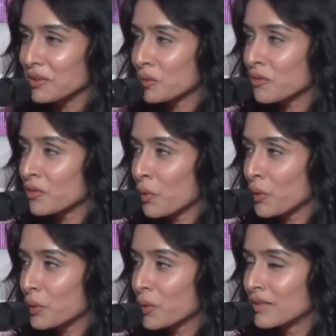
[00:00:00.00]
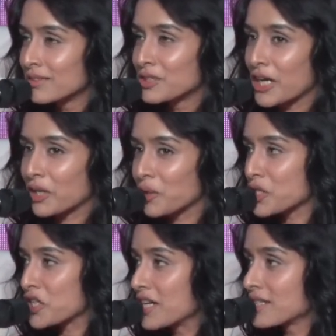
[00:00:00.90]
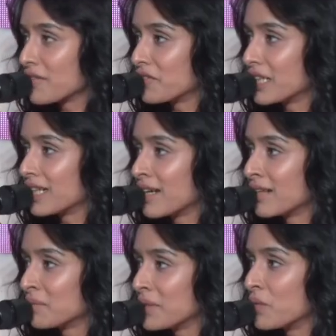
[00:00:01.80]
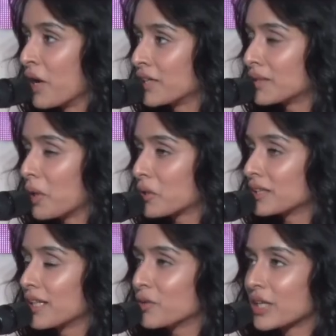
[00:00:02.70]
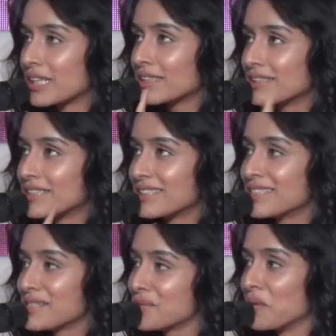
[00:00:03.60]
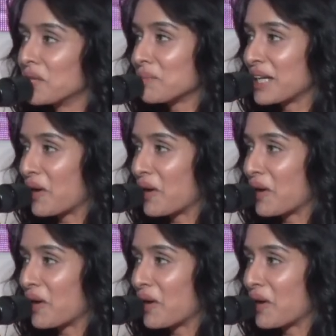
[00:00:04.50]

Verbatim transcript: you know, if you're going to check your shares every day and be worried about it, then okay, the, the, this world may